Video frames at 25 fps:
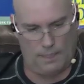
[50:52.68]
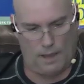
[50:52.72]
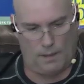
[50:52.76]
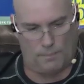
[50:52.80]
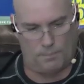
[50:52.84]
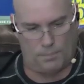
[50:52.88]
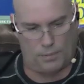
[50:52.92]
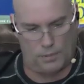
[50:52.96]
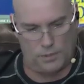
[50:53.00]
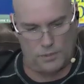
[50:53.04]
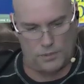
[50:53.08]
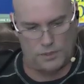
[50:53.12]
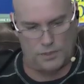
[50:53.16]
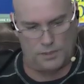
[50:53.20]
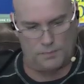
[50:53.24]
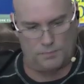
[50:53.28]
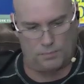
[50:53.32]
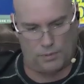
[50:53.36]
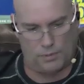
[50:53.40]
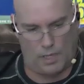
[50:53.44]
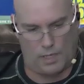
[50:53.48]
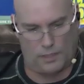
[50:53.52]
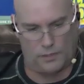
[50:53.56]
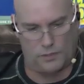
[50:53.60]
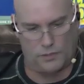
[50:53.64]
A person,
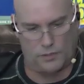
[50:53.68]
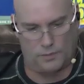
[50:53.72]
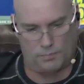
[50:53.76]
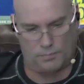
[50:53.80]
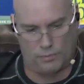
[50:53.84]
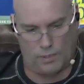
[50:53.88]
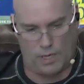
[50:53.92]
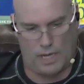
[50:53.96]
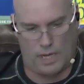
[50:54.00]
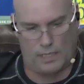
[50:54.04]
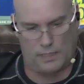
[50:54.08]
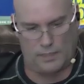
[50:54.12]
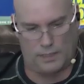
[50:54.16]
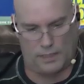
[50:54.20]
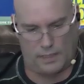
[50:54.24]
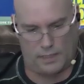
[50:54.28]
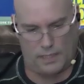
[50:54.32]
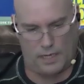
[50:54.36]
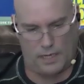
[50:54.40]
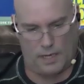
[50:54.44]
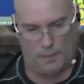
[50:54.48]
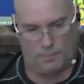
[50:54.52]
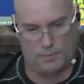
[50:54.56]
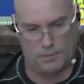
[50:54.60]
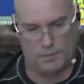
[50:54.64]
product, or brand that can
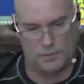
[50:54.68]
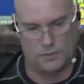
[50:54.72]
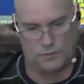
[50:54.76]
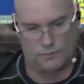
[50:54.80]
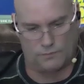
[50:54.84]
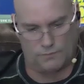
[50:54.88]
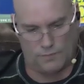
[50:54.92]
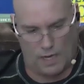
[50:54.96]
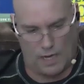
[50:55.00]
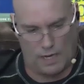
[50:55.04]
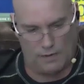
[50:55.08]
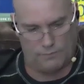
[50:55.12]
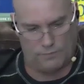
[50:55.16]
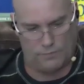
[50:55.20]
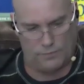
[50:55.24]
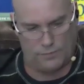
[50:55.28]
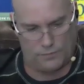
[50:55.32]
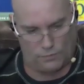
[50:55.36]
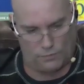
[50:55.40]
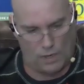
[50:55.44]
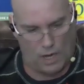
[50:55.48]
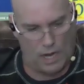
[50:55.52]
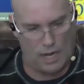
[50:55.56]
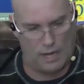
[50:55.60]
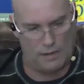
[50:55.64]
help us survive or
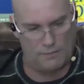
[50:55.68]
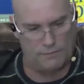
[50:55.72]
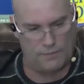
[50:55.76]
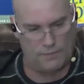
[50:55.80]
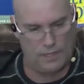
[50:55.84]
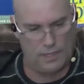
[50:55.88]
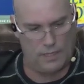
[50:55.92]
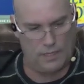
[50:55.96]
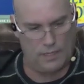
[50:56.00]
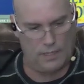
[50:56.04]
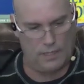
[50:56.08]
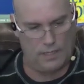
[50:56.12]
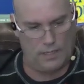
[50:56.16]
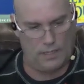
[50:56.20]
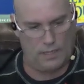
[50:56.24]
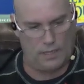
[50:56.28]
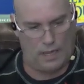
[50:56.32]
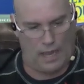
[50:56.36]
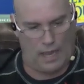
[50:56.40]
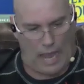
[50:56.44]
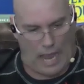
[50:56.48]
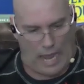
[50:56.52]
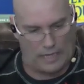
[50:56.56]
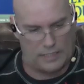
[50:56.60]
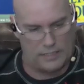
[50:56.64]
thrive
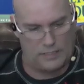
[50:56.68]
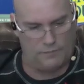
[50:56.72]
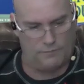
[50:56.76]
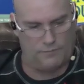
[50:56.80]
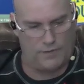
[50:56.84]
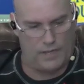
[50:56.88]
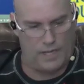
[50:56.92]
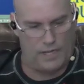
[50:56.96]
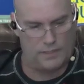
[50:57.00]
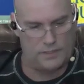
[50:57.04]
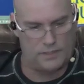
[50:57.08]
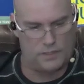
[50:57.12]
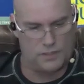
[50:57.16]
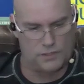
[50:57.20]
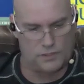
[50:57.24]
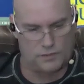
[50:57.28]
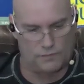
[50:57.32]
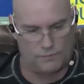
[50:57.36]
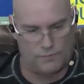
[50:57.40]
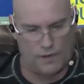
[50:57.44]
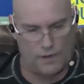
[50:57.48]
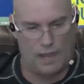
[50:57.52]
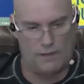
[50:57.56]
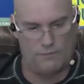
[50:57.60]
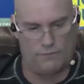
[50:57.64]
activates a
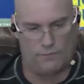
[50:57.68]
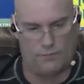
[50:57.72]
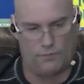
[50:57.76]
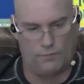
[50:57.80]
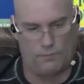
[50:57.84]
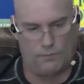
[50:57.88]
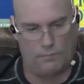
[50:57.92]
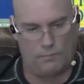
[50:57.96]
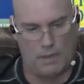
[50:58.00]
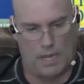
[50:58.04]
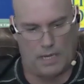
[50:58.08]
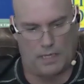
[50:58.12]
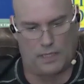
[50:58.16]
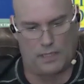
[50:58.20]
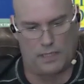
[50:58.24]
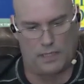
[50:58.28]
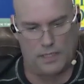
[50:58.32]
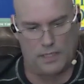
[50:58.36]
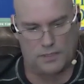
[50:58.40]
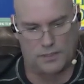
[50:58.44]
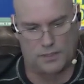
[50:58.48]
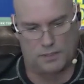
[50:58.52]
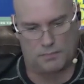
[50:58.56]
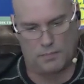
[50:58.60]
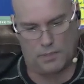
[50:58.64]
survival
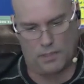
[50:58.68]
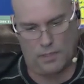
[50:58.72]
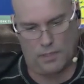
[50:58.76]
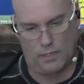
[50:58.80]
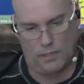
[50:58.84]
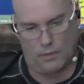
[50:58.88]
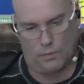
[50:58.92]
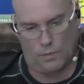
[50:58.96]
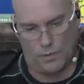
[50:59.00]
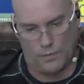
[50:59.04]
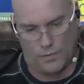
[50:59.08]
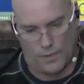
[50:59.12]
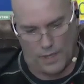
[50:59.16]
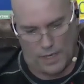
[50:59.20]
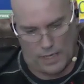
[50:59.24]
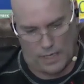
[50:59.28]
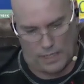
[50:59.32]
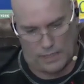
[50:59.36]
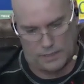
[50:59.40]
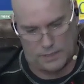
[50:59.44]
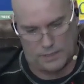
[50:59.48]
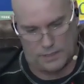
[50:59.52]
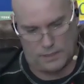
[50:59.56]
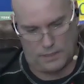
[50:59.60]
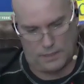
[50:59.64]
mechanism within
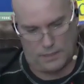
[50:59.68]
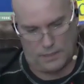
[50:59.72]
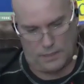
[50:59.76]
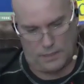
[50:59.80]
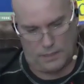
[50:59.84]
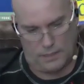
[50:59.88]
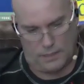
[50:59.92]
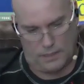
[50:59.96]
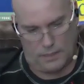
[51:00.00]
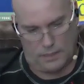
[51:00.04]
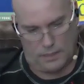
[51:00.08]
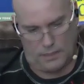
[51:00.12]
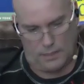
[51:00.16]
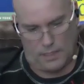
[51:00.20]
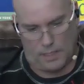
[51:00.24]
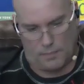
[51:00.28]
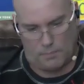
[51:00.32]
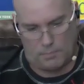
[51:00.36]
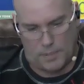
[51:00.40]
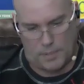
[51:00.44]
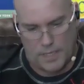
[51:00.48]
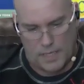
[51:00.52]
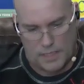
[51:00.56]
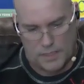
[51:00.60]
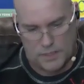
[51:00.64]
us that
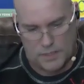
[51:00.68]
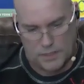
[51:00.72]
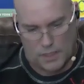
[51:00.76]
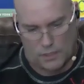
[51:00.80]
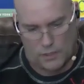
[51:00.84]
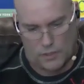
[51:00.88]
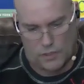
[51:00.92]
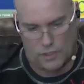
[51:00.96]
piques our